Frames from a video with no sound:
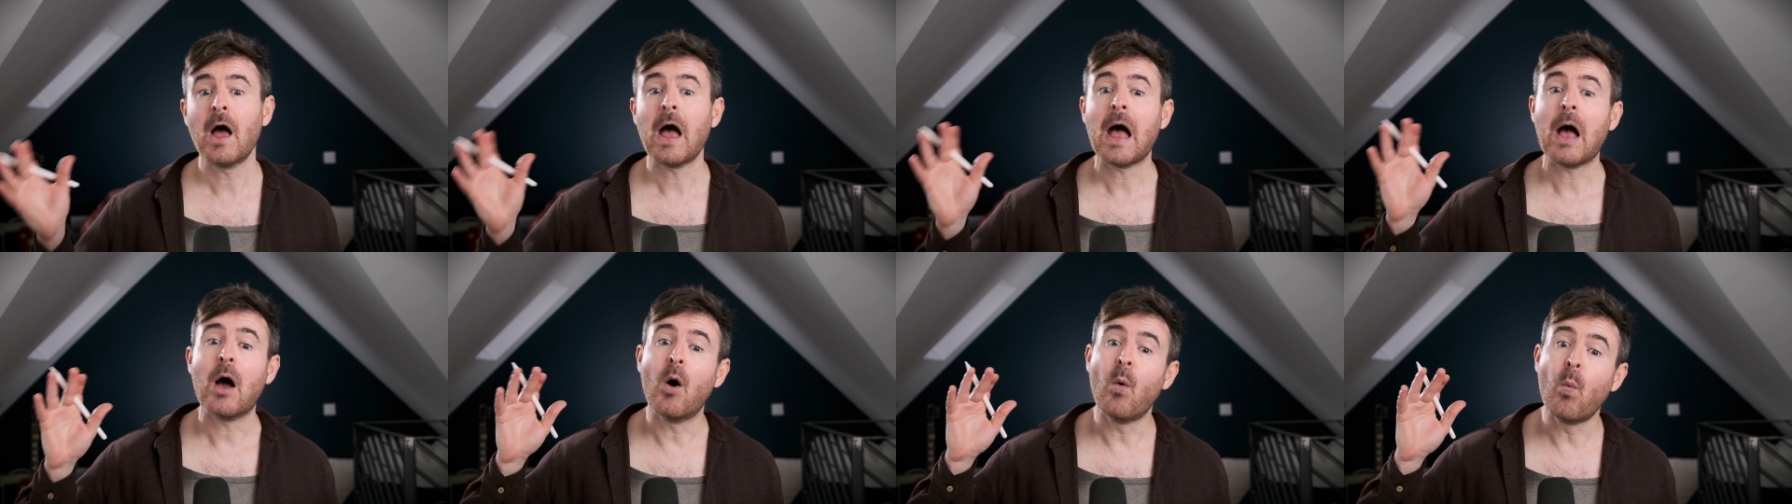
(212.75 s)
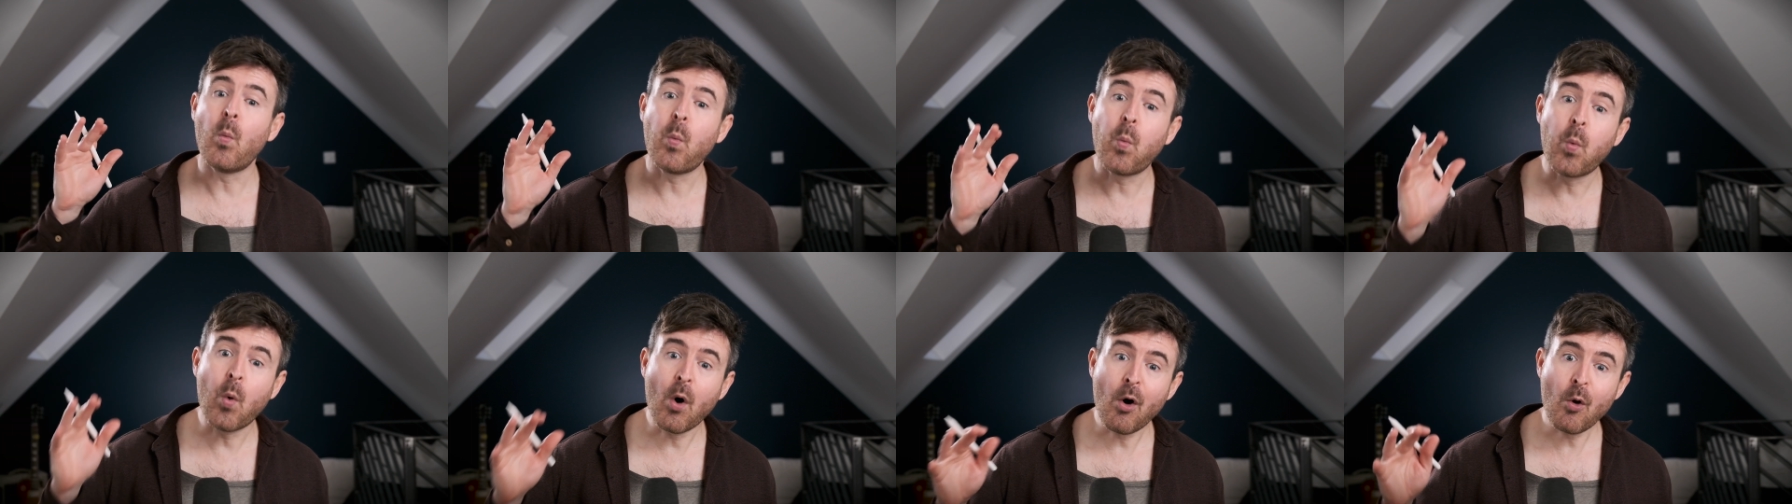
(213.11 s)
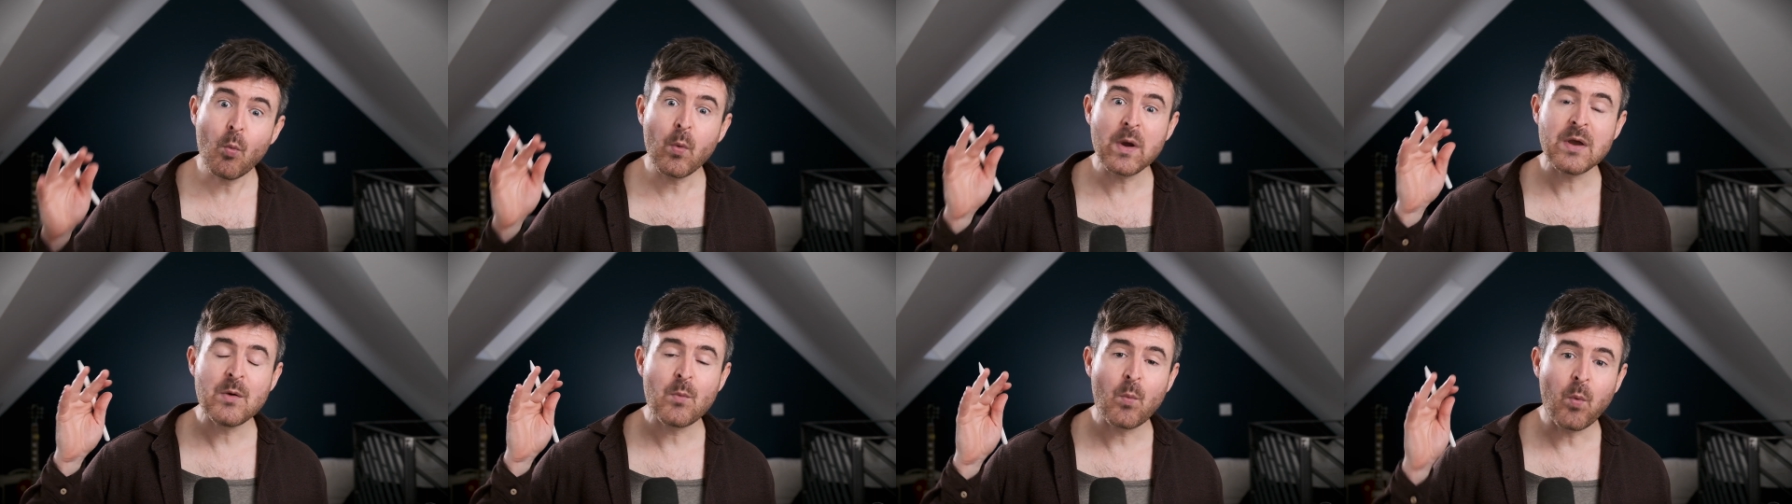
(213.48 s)
And what
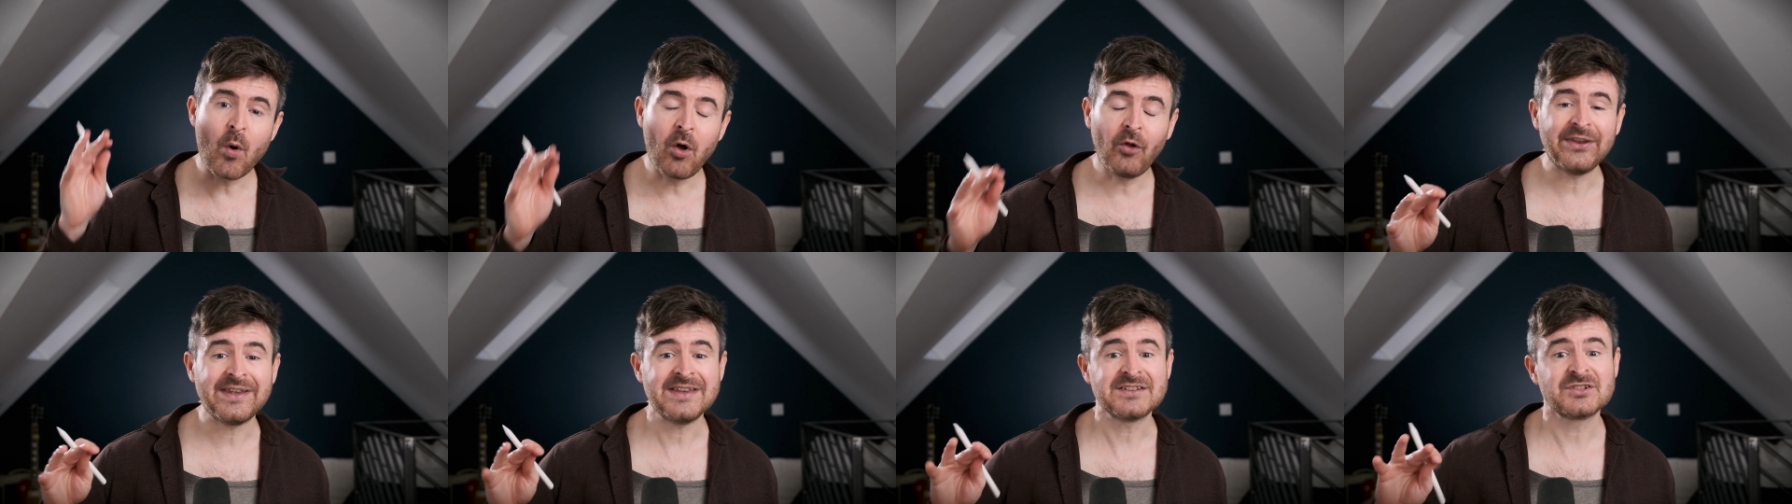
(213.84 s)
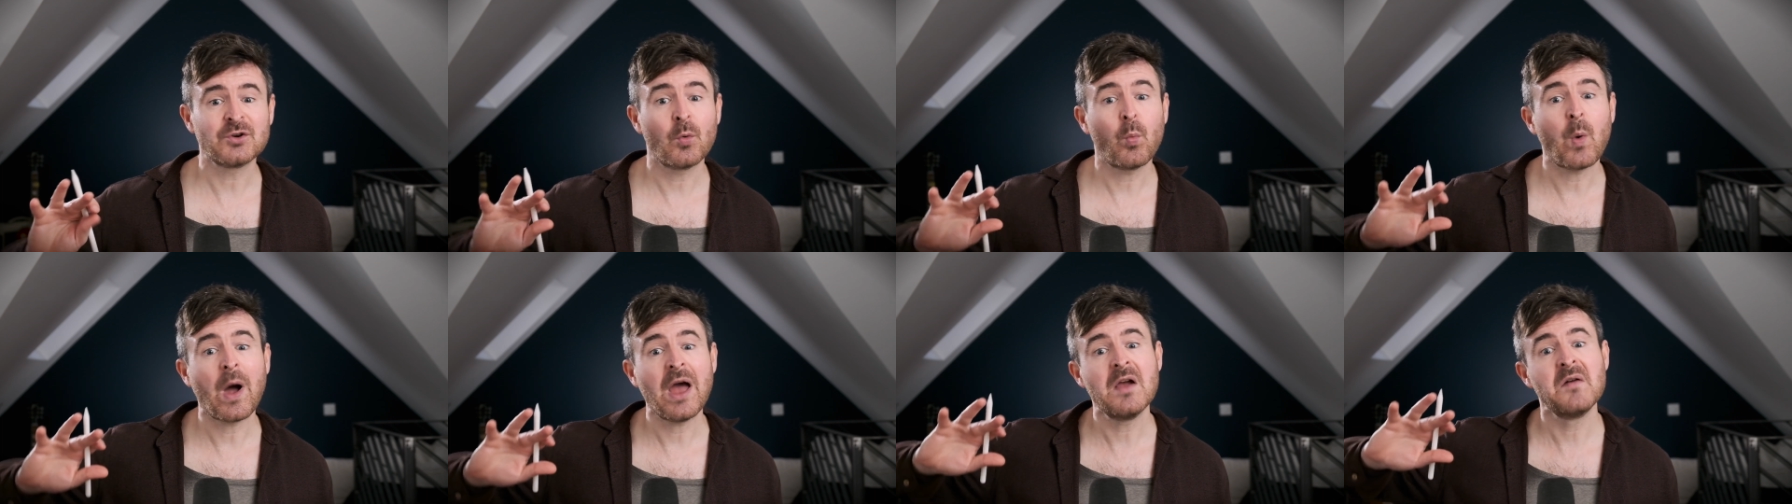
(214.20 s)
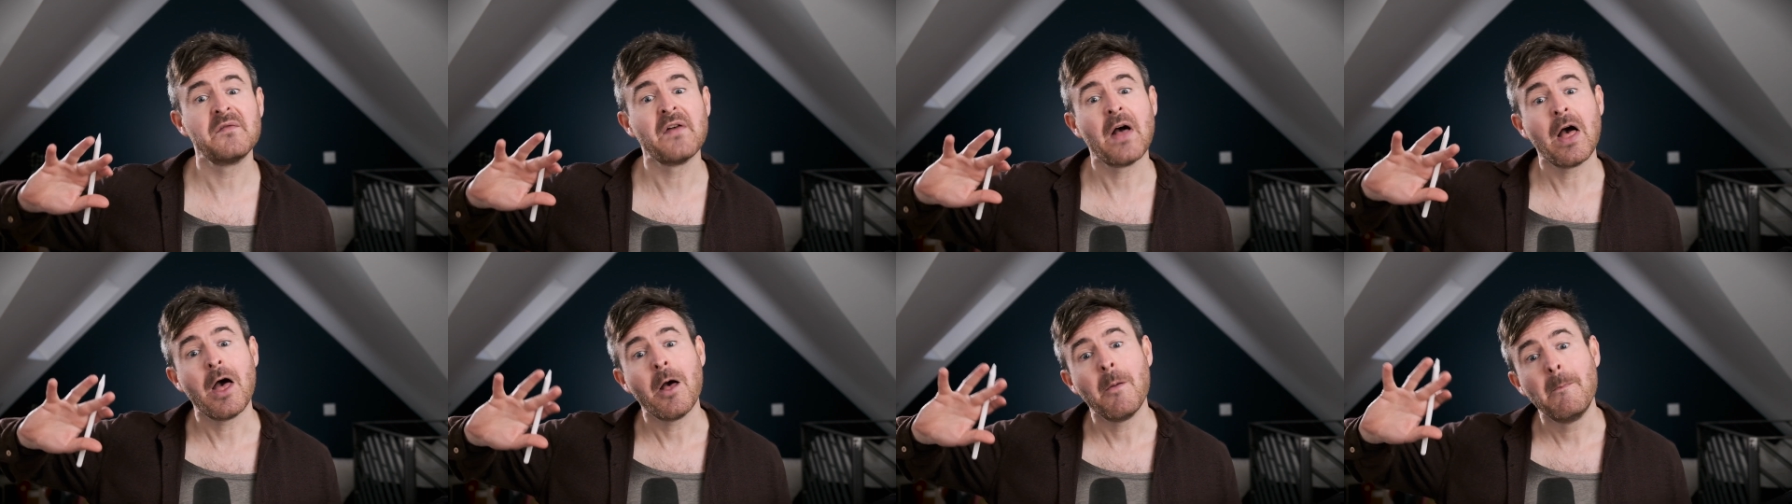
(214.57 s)
we want is a way of